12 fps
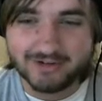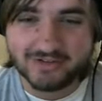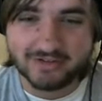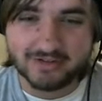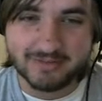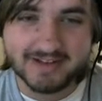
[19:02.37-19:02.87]

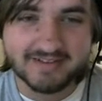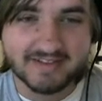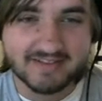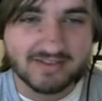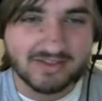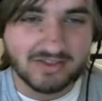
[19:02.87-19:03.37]
Sword, because
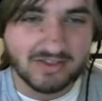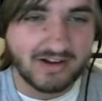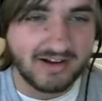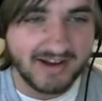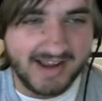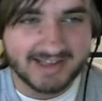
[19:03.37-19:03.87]
that's a
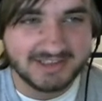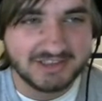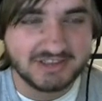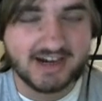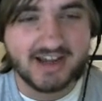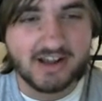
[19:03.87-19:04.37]
long-ass
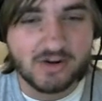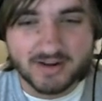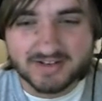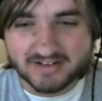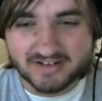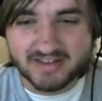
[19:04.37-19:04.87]
trading
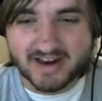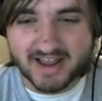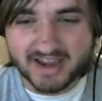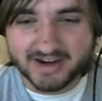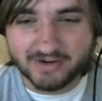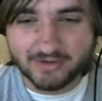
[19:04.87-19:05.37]
quest that I
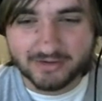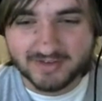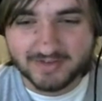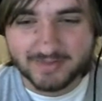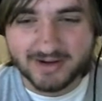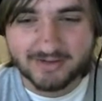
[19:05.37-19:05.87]
ignore in
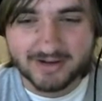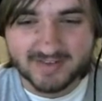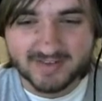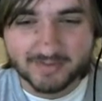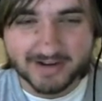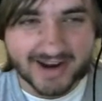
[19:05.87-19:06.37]

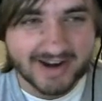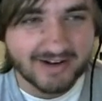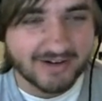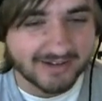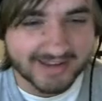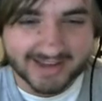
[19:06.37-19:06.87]
speedruns, but I
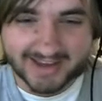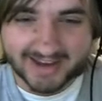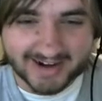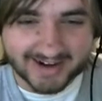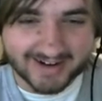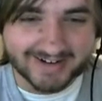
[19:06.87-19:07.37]
don't
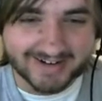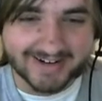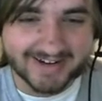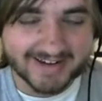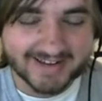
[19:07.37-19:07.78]
care!